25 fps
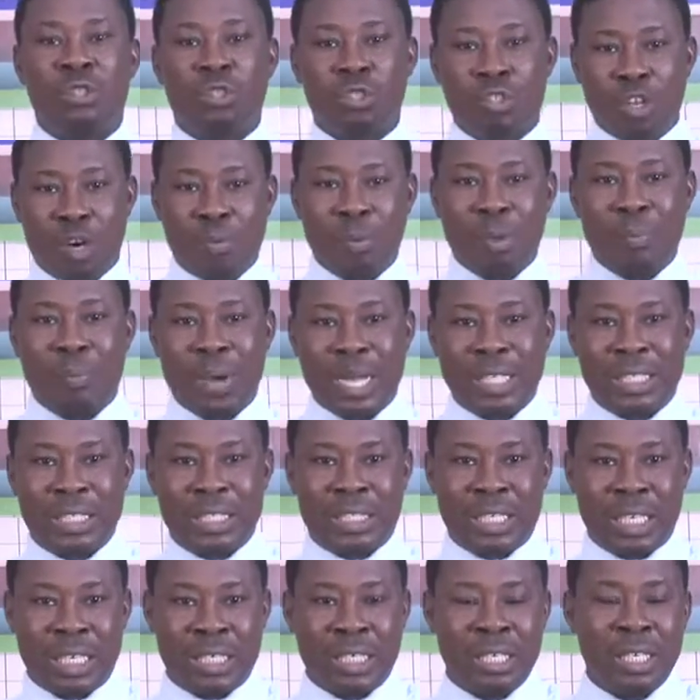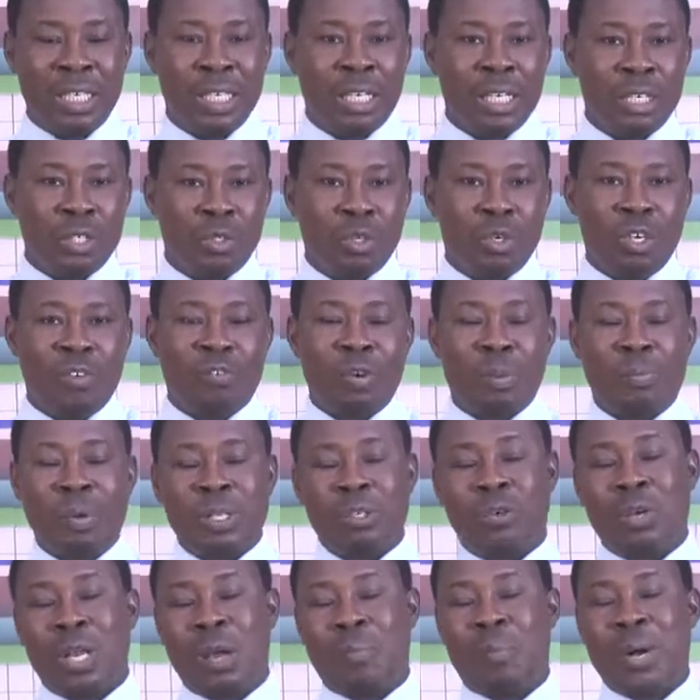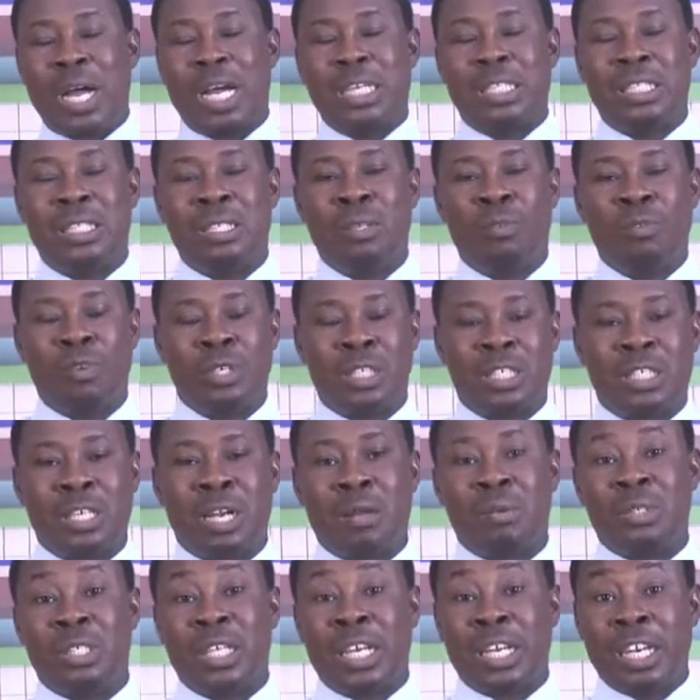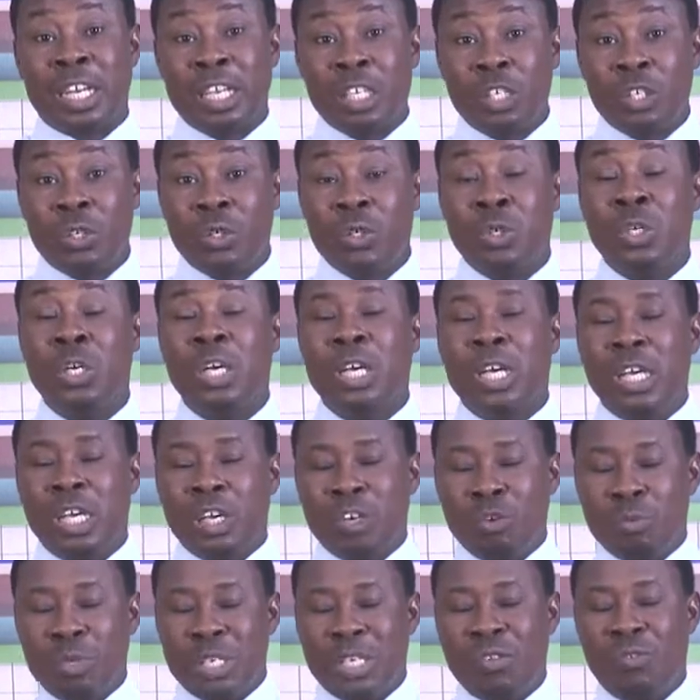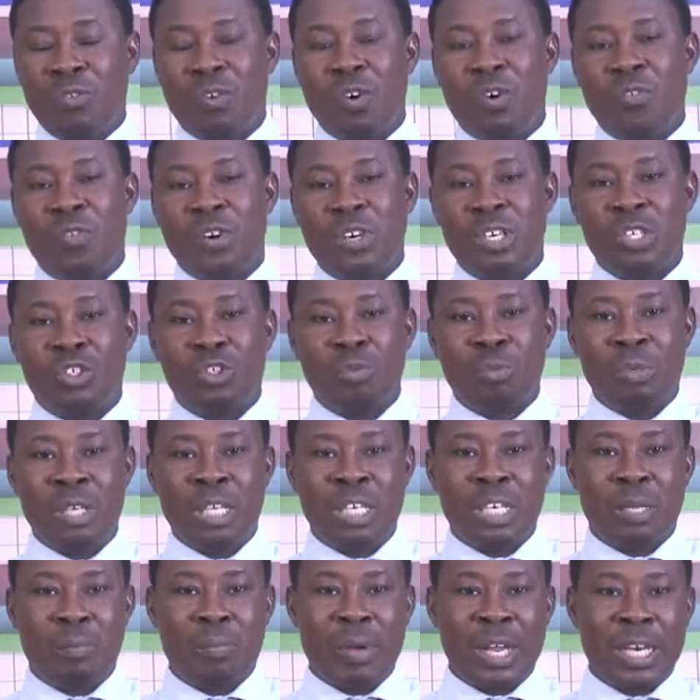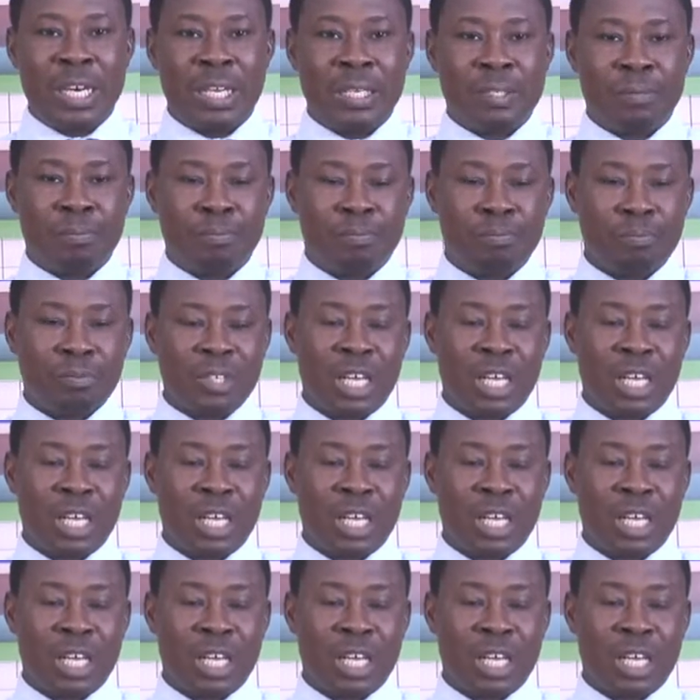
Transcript: should not be partisan. So if a particular party establishes an NGO, it will be difficult for it to be independent.